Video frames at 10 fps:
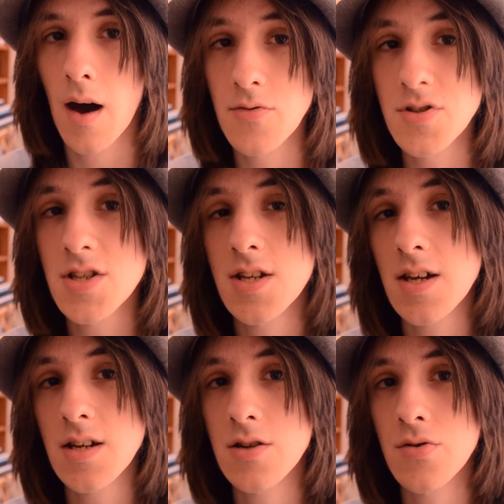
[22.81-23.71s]
I was
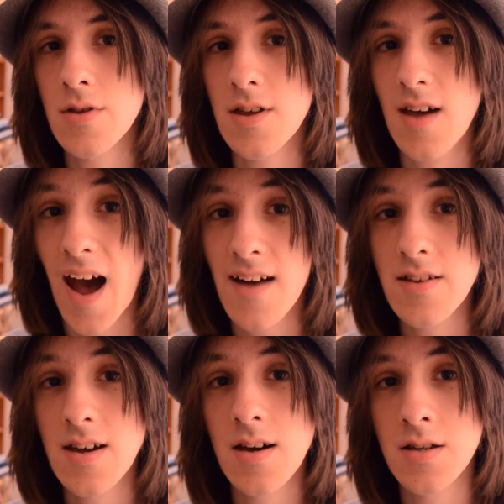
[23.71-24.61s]
listening to the
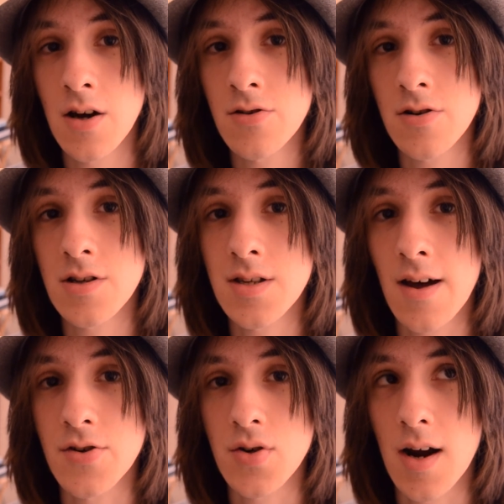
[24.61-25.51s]
Atelier Totori
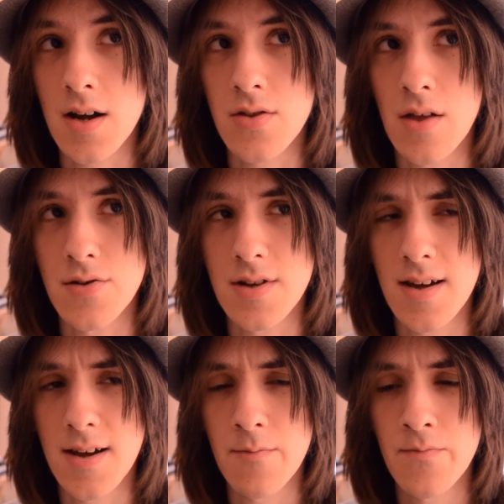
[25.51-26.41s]
soundtrack the other
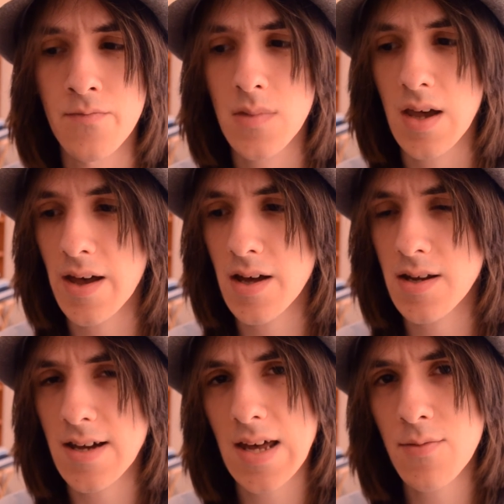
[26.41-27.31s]
day, and
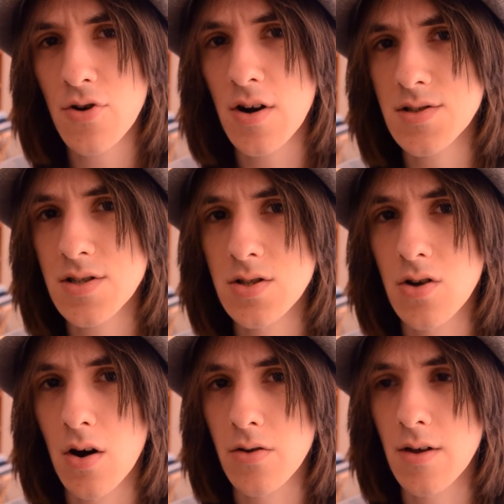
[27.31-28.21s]
I came across this
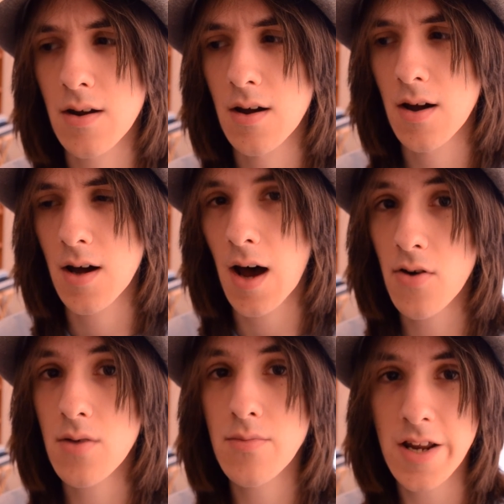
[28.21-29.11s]
song that I've
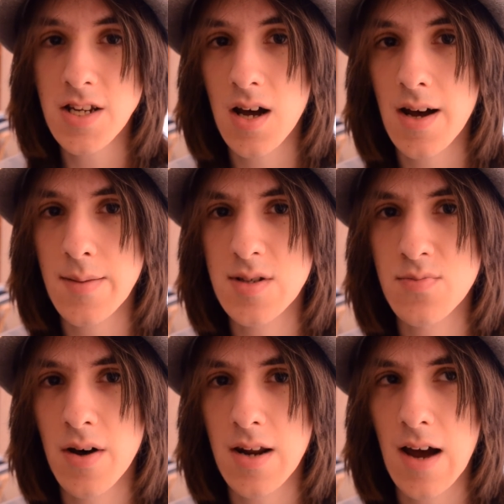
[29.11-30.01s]
heard many times,
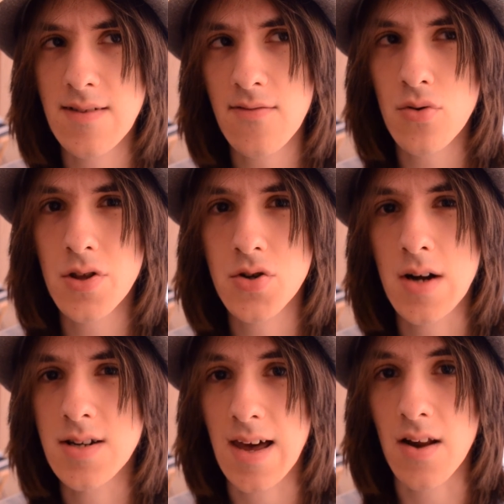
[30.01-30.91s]
but I've never really
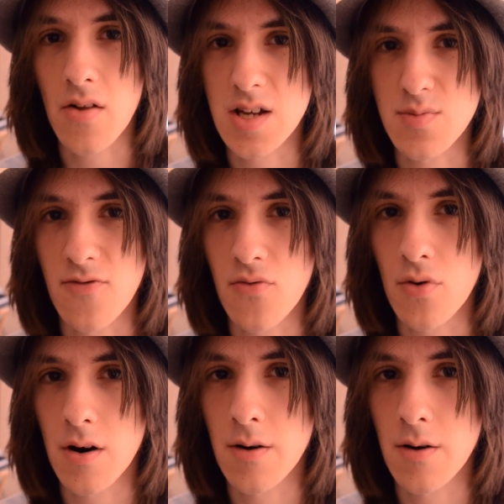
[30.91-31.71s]
tried to analyze before.